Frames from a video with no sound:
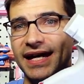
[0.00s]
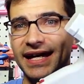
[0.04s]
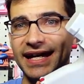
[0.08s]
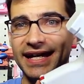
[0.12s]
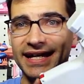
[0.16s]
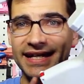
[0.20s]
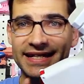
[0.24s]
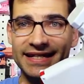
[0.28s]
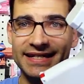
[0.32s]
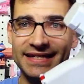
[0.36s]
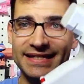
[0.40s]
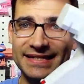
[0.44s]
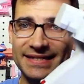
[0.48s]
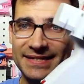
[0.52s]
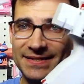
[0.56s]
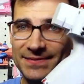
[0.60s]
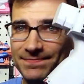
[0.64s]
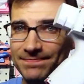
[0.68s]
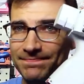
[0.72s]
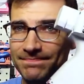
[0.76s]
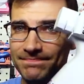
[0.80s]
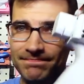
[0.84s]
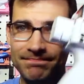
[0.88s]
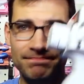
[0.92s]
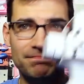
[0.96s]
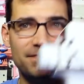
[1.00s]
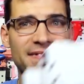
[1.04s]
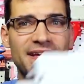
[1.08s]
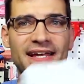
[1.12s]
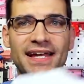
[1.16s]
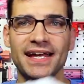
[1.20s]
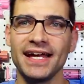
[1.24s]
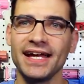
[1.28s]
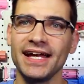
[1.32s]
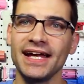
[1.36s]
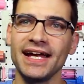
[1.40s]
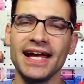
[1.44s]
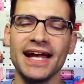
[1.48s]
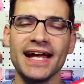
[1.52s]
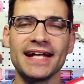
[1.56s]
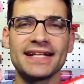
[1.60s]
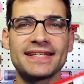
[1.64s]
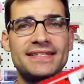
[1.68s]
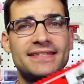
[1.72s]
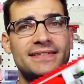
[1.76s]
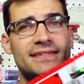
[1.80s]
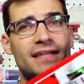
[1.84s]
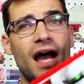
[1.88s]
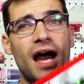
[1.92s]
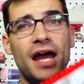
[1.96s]
It's
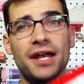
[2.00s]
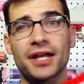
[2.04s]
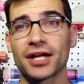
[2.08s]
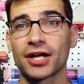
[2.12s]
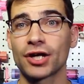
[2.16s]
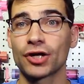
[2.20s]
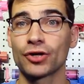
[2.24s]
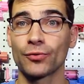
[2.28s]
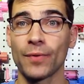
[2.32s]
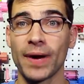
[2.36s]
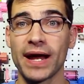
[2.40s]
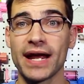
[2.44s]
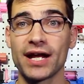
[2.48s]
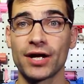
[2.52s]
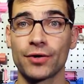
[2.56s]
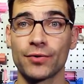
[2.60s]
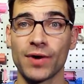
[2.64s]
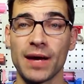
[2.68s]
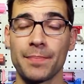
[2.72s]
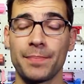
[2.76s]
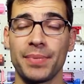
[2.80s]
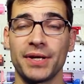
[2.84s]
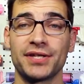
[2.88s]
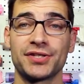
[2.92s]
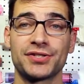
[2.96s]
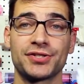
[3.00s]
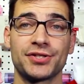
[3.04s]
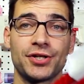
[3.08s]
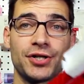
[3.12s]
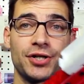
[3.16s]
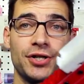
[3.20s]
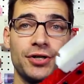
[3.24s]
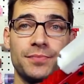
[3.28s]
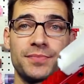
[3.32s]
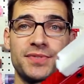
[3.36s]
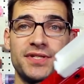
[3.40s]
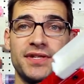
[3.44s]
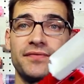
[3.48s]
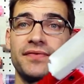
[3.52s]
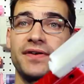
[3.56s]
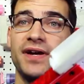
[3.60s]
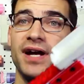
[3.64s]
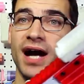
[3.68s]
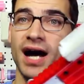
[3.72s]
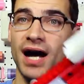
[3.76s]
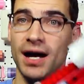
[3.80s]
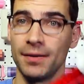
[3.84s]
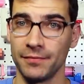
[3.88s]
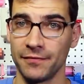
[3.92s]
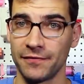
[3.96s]
not a great grip in terms of
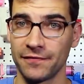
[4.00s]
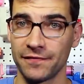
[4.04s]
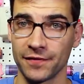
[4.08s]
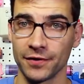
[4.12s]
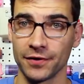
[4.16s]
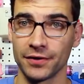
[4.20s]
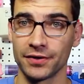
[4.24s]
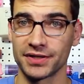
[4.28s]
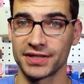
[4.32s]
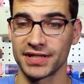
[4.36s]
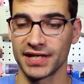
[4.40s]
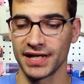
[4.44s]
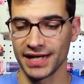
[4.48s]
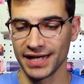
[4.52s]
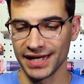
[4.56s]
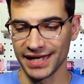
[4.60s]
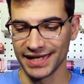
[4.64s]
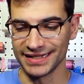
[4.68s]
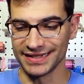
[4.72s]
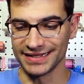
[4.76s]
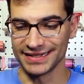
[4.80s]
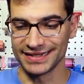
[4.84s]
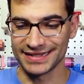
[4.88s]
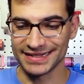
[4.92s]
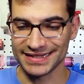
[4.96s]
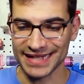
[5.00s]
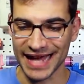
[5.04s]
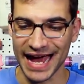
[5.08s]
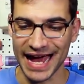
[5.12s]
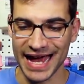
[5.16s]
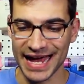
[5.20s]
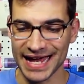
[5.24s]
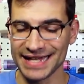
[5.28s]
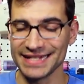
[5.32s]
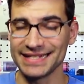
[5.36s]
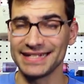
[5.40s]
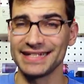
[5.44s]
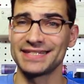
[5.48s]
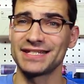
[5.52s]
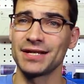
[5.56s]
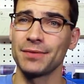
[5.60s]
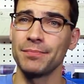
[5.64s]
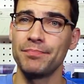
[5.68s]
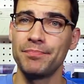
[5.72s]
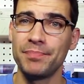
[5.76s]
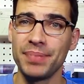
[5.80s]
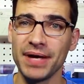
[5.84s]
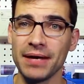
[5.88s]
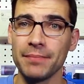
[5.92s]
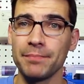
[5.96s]
comfort and size. It's a
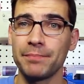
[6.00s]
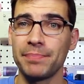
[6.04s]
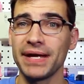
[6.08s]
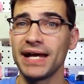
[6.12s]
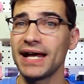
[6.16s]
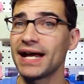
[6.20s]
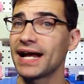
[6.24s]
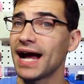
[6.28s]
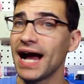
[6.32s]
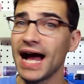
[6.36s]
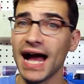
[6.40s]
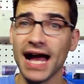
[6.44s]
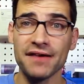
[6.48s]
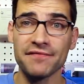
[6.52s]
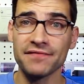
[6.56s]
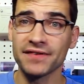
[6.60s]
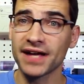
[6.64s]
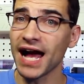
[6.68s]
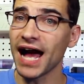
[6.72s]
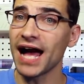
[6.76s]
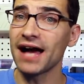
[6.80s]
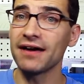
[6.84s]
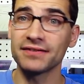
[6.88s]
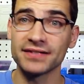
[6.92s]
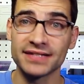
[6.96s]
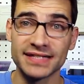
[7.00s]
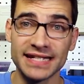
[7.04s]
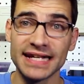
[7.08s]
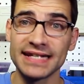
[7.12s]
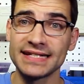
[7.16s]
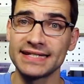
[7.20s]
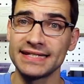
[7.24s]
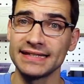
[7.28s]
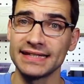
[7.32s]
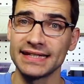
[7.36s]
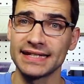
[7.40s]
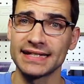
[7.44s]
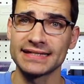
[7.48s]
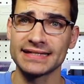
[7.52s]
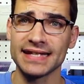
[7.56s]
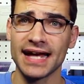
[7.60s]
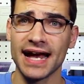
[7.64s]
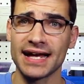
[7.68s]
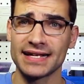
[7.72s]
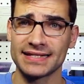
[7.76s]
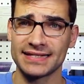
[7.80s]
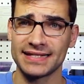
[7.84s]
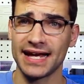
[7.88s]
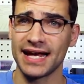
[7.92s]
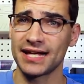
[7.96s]
bit big. I've got decently
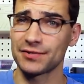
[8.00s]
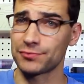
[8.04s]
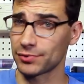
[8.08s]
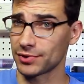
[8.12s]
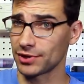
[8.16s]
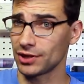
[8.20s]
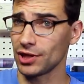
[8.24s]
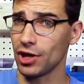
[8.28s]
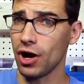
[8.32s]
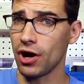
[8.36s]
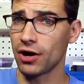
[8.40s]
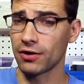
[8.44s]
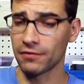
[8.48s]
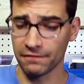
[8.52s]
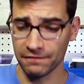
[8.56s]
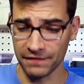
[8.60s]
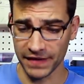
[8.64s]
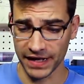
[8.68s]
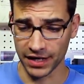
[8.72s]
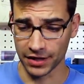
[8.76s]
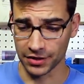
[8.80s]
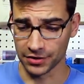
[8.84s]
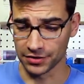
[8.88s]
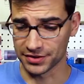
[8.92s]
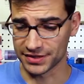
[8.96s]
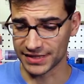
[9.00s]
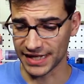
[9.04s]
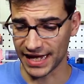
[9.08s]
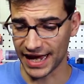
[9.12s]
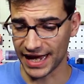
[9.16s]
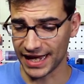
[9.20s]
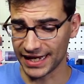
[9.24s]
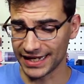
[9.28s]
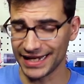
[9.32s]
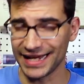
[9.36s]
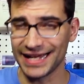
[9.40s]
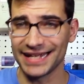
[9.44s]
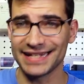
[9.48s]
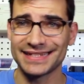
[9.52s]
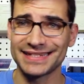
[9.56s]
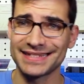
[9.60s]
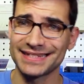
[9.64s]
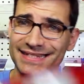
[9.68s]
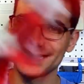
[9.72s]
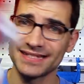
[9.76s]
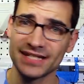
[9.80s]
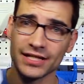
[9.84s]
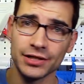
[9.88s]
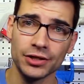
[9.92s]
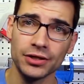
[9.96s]
sized hands with long fingers, and it's
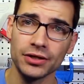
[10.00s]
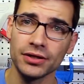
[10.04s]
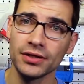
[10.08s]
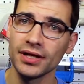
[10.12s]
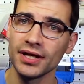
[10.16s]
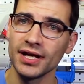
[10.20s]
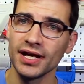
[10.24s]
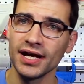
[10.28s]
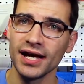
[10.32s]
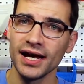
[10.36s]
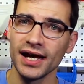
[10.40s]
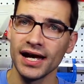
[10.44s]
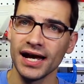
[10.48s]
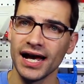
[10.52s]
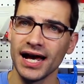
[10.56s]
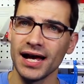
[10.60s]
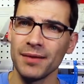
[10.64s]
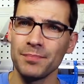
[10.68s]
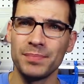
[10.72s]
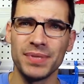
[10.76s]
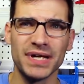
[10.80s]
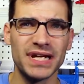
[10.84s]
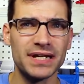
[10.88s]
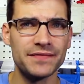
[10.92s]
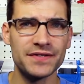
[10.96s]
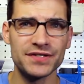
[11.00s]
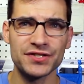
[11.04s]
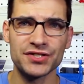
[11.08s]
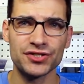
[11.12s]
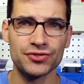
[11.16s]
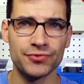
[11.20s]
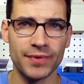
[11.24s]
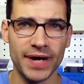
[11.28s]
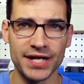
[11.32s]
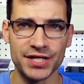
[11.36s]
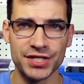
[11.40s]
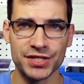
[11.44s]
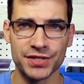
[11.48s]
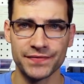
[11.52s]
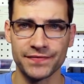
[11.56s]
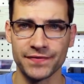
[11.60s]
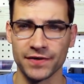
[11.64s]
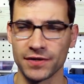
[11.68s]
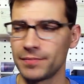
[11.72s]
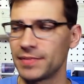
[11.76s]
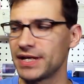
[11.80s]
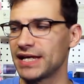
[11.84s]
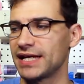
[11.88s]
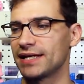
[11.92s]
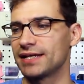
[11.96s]
still a bit of a stretch
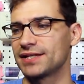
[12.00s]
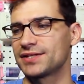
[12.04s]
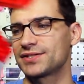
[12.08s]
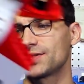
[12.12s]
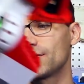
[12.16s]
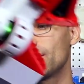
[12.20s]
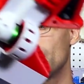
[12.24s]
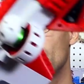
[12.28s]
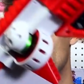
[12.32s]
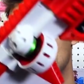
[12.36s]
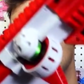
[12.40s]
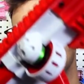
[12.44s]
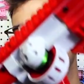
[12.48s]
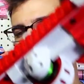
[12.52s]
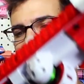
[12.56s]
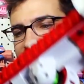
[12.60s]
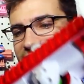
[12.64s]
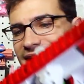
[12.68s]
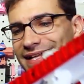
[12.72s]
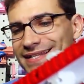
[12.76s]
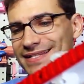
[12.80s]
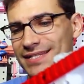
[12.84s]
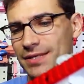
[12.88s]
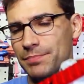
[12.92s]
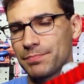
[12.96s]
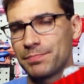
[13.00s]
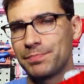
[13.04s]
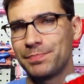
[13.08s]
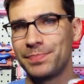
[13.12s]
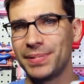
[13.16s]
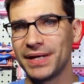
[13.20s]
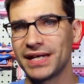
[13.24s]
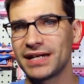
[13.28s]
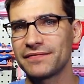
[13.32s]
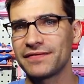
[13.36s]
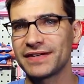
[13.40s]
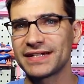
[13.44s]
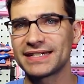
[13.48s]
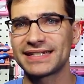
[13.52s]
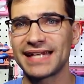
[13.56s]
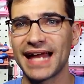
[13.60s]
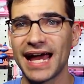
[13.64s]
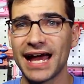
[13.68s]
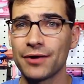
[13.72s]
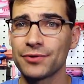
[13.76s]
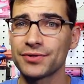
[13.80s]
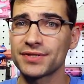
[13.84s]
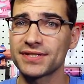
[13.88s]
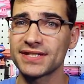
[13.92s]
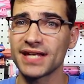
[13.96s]
for me, so that's a bit of a
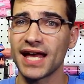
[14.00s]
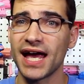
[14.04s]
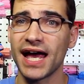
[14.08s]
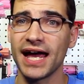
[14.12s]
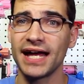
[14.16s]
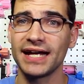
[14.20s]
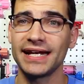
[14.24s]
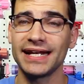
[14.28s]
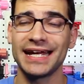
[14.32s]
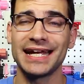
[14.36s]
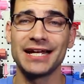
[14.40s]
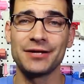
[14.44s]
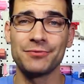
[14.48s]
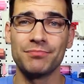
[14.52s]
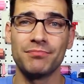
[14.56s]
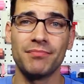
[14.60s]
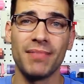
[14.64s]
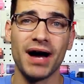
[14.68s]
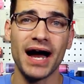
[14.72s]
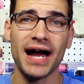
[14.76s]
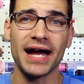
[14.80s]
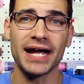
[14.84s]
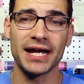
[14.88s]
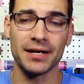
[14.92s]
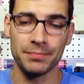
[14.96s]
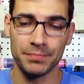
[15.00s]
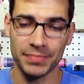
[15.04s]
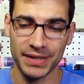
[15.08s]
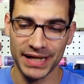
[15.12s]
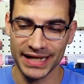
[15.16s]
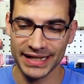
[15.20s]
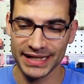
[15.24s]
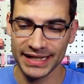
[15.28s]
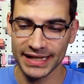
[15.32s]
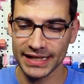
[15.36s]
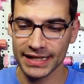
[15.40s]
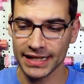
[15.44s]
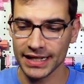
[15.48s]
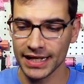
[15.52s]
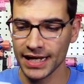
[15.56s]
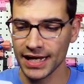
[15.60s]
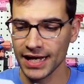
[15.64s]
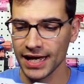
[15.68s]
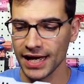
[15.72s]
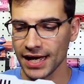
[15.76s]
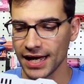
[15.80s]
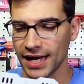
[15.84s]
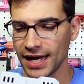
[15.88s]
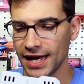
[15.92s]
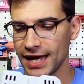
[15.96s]
downside in my opinion.
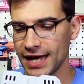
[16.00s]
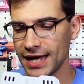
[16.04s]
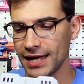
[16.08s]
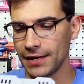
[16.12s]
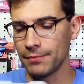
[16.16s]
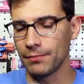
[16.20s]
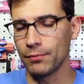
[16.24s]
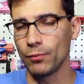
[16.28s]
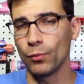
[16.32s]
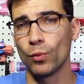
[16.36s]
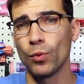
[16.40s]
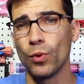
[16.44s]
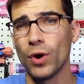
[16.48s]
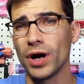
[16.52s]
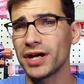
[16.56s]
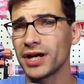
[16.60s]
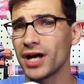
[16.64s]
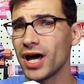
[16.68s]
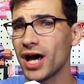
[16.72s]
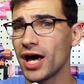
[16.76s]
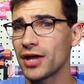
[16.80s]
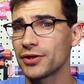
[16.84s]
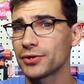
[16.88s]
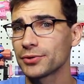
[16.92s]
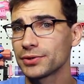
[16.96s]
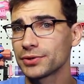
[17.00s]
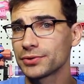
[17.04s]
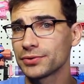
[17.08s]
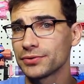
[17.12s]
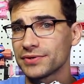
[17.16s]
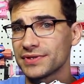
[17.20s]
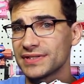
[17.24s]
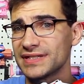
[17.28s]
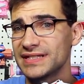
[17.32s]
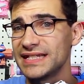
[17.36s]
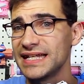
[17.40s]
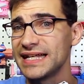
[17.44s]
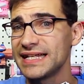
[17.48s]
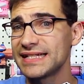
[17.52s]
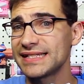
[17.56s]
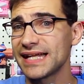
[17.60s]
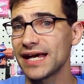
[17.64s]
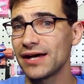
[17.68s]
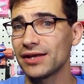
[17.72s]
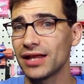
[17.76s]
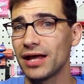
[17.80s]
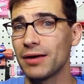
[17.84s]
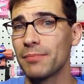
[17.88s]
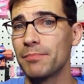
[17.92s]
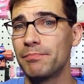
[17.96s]
One other little
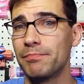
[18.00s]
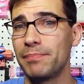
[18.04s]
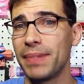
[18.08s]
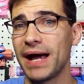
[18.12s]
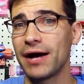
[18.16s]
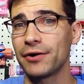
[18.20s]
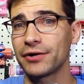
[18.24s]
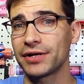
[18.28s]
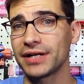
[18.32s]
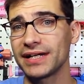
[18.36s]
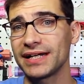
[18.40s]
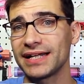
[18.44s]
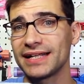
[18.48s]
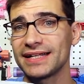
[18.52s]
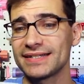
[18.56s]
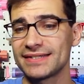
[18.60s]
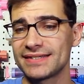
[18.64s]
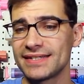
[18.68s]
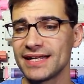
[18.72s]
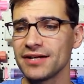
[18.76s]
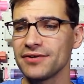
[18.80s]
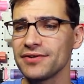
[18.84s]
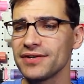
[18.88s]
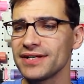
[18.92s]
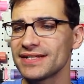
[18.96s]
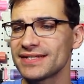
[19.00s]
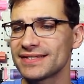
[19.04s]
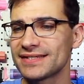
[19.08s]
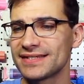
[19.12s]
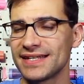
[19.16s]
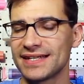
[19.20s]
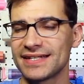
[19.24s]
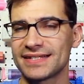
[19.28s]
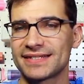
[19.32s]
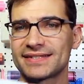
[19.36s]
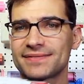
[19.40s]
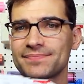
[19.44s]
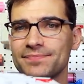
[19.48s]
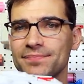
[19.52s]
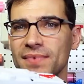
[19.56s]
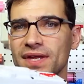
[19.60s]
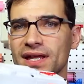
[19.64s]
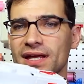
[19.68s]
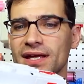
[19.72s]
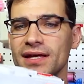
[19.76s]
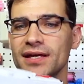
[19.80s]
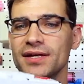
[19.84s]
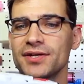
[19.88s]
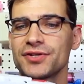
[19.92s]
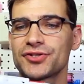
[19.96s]
detail about it is there is this
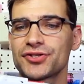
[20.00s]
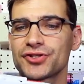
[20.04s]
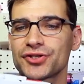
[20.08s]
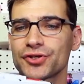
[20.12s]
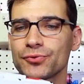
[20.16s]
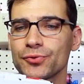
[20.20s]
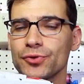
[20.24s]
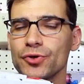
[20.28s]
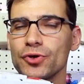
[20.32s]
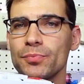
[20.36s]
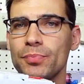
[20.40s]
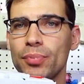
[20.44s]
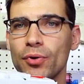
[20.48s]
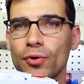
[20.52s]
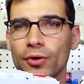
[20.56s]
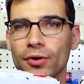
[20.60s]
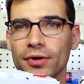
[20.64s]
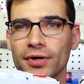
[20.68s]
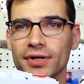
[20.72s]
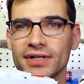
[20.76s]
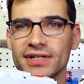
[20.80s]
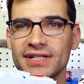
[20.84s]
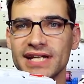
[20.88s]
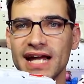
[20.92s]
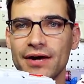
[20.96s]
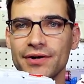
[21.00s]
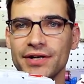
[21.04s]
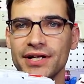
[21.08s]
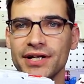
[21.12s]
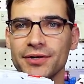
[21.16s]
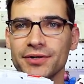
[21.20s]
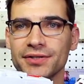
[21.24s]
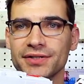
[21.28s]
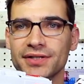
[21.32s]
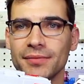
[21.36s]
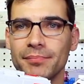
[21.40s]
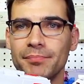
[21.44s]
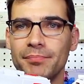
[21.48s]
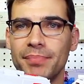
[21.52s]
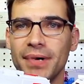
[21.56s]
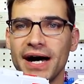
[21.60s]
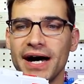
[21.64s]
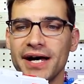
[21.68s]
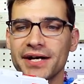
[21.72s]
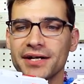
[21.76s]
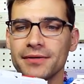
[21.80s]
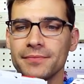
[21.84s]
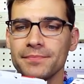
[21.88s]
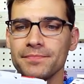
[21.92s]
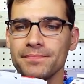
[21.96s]
screw port down here at the
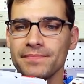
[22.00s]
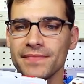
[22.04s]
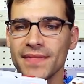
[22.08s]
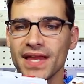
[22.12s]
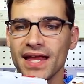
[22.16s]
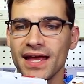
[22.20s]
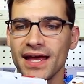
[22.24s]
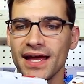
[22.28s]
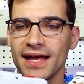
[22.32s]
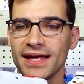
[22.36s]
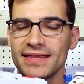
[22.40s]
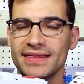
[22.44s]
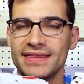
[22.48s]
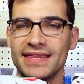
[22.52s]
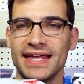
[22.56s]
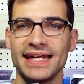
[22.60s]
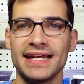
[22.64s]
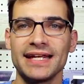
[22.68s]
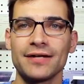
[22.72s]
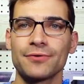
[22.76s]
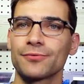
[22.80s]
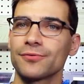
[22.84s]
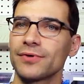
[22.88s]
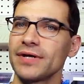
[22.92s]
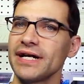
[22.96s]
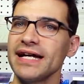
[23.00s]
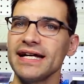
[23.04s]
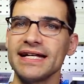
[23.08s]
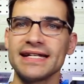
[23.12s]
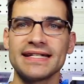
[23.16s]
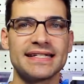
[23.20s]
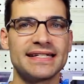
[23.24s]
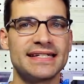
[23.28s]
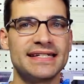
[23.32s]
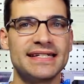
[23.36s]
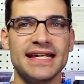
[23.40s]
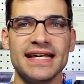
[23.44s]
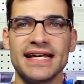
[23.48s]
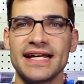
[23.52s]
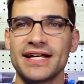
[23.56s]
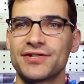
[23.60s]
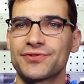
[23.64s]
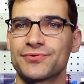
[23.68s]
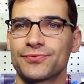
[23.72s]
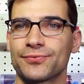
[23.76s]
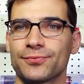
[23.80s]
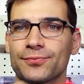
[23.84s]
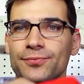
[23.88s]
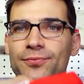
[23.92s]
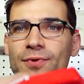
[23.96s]
bottom that it
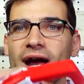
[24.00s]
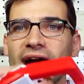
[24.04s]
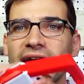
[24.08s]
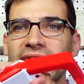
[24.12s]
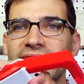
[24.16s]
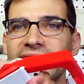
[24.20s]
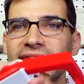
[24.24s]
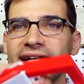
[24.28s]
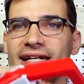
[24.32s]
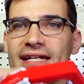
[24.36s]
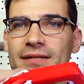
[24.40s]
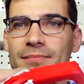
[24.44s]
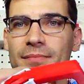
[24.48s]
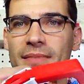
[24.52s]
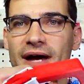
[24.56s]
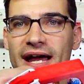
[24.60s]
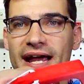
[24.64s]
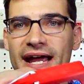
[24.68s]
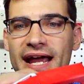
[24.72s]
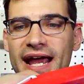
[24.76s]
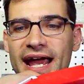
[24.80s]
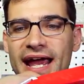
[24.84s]
digs right into my